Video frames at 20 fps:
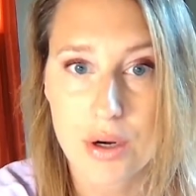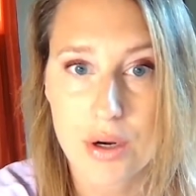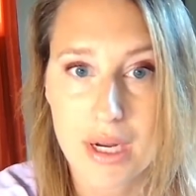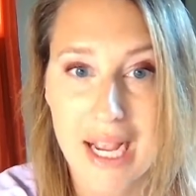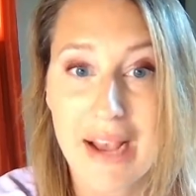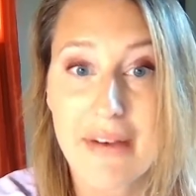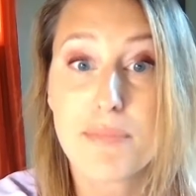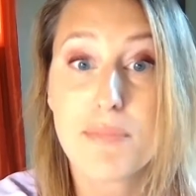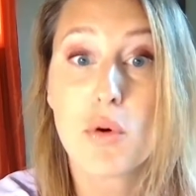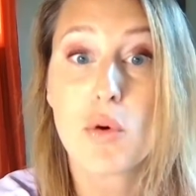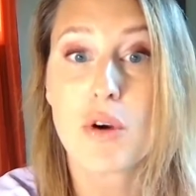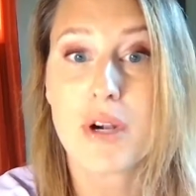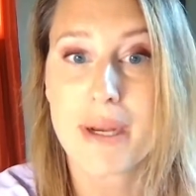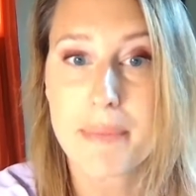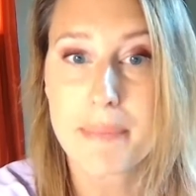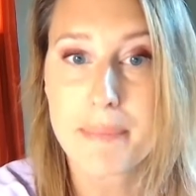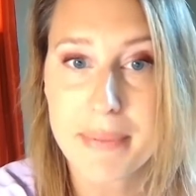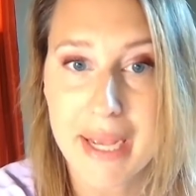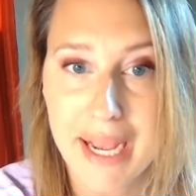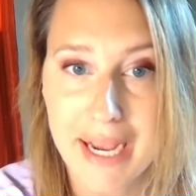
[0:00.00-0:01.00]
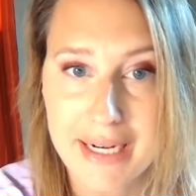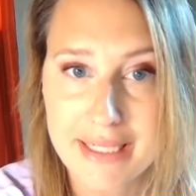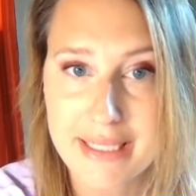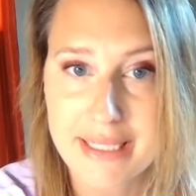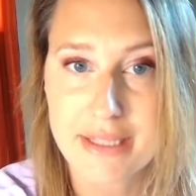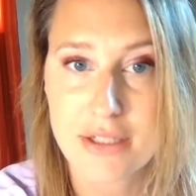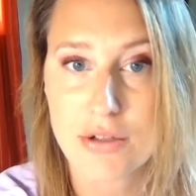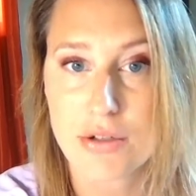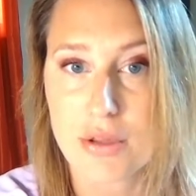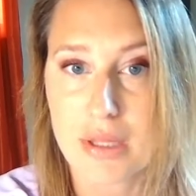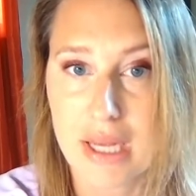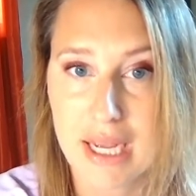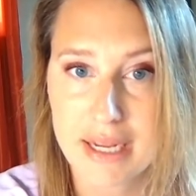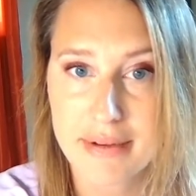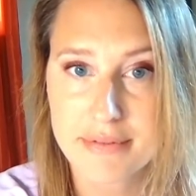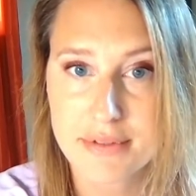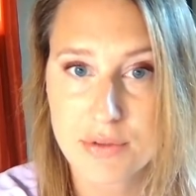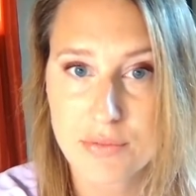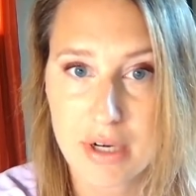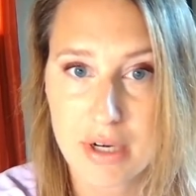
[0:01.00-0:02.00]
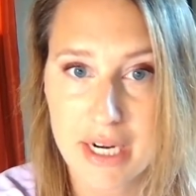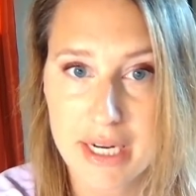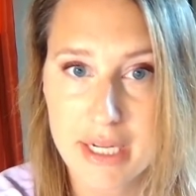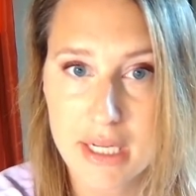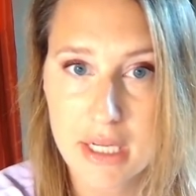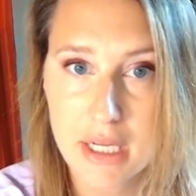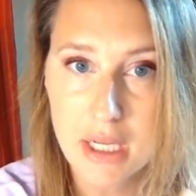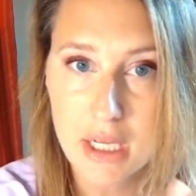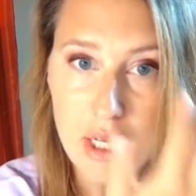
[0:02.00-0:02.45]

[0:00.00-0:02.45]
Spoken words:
have more impact in their lives, right?